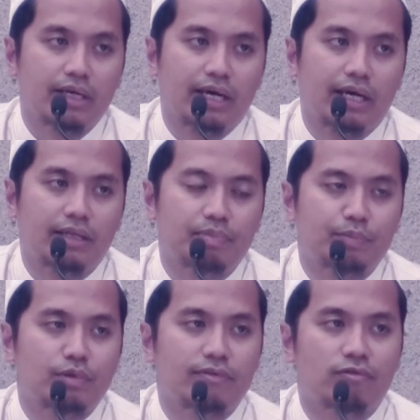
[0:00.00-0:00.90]
and
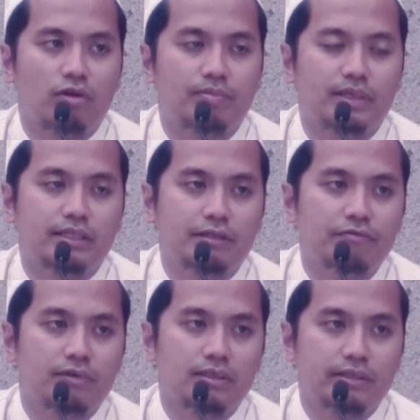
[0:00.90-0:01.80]
people from a
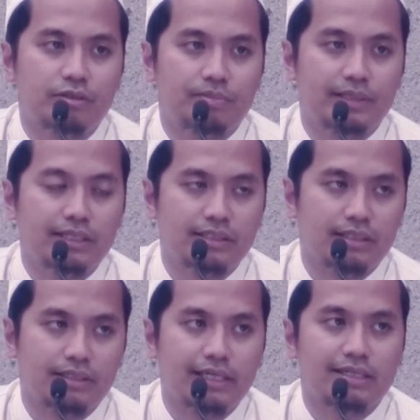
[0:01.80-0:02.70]
different
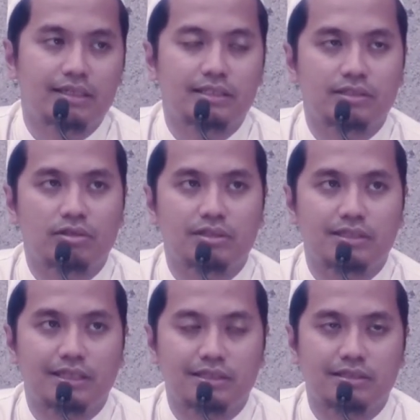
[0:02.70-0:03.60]
denomination, that does not
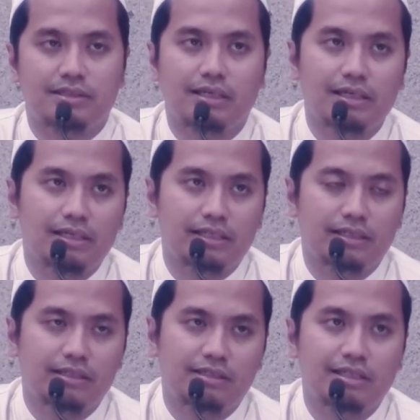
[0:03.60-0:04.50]
necessarily
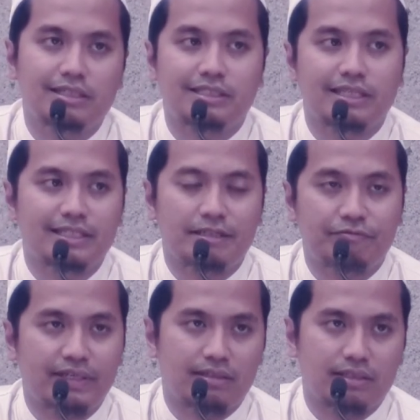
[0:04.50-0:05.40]
is the deciding
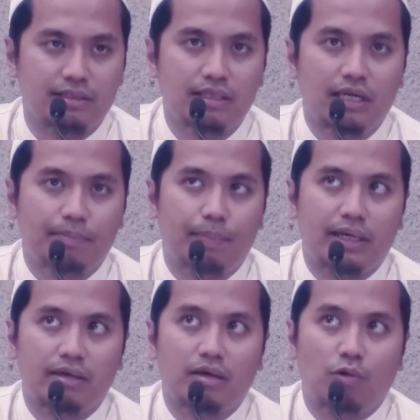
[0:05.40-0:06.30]
factor.
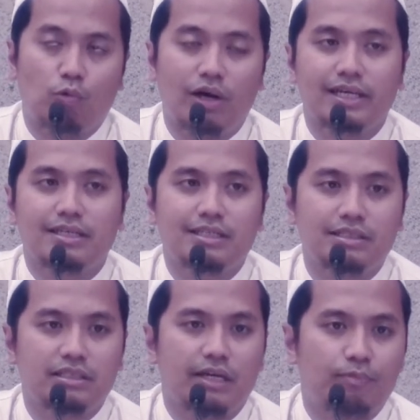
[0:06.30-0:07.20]
But why
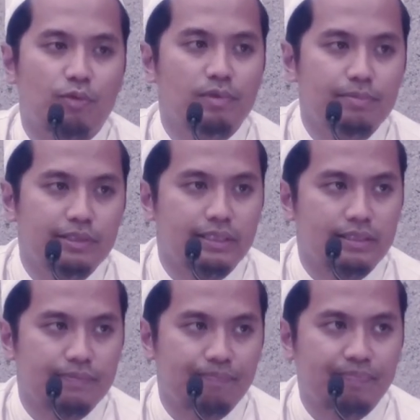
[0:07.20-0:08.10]
is that problematic?
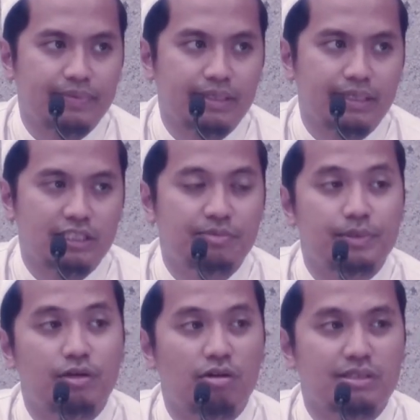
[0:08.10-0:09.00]
It's
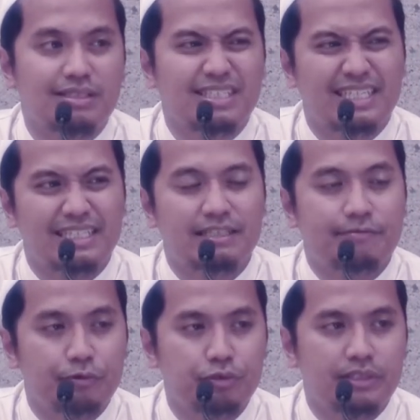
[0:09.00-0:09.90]
because in the
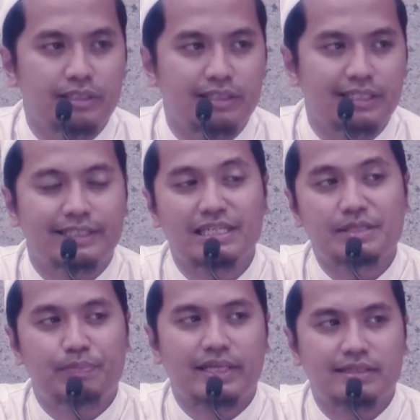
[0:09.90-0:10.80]
future, their daily
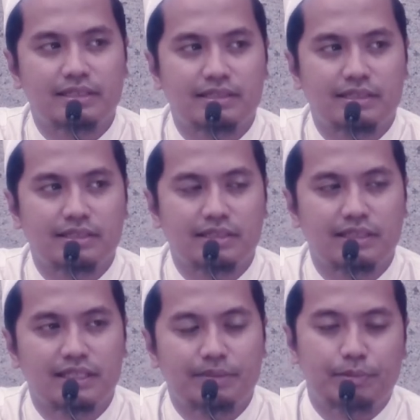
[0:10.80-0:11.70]
practice
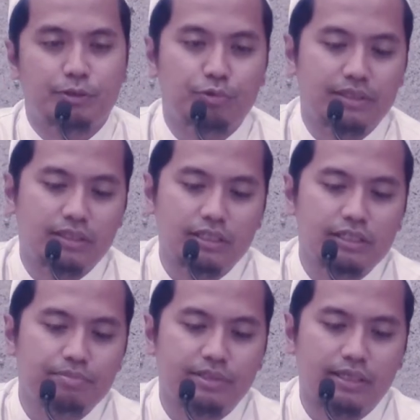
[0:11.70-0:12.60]
between he
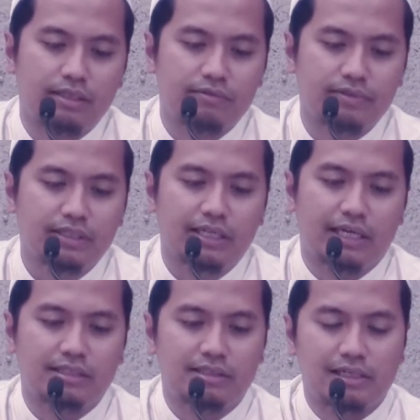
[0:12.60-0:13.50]
himself
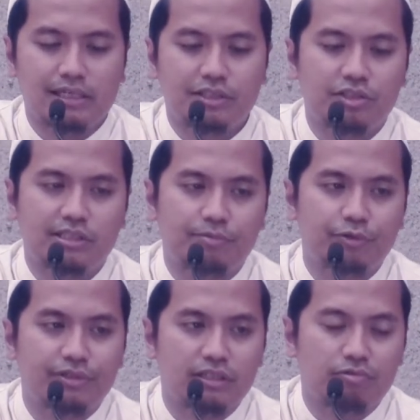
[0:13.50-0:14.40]
and his relationship
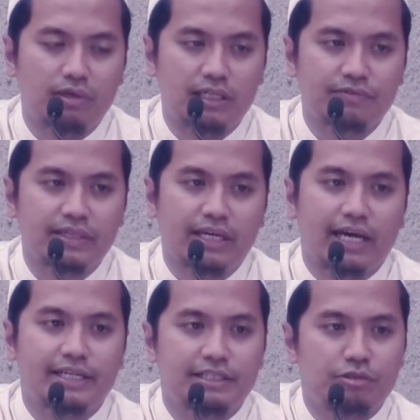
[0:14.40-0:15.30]
with his wife,
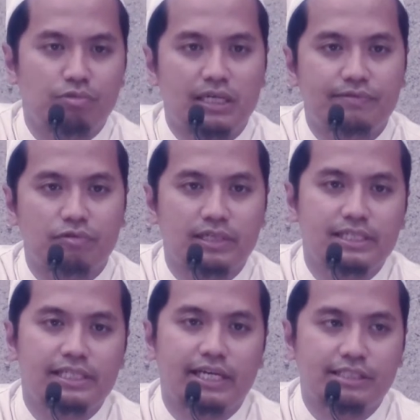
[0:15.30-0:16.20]
and his wife
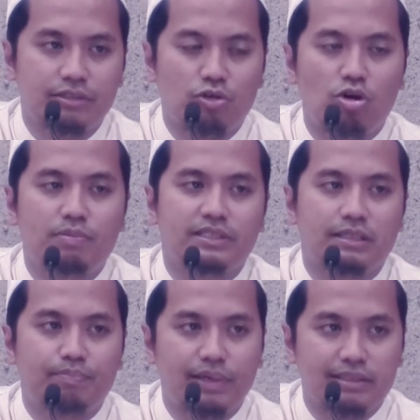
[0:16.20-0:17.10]
already has norms
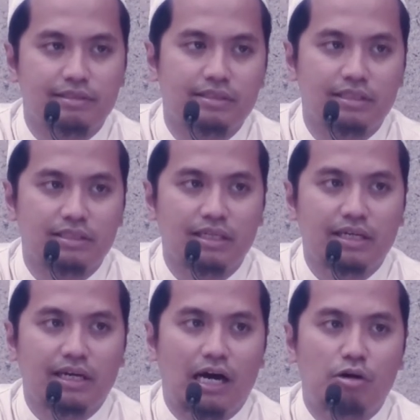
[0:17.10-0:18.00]
and practices,
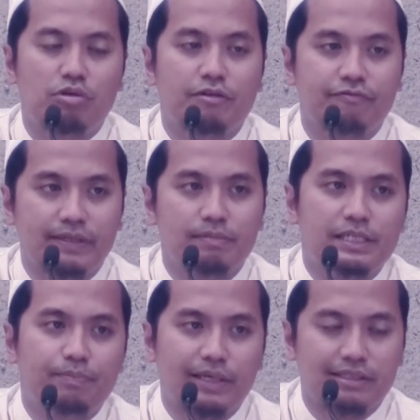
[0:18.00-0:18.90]
how her family
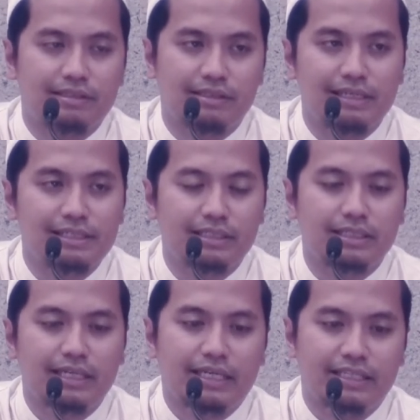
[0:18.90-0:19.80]
practice religion,
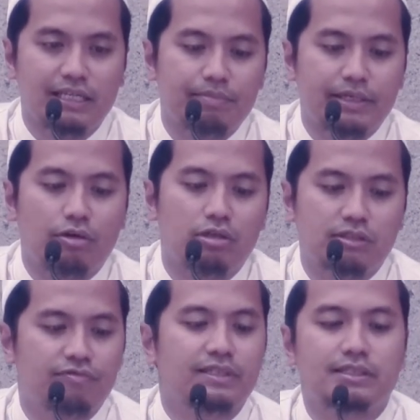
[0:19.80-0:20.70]
that may cause
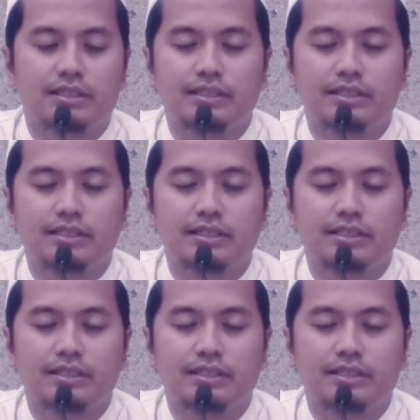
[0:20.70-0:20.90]
friction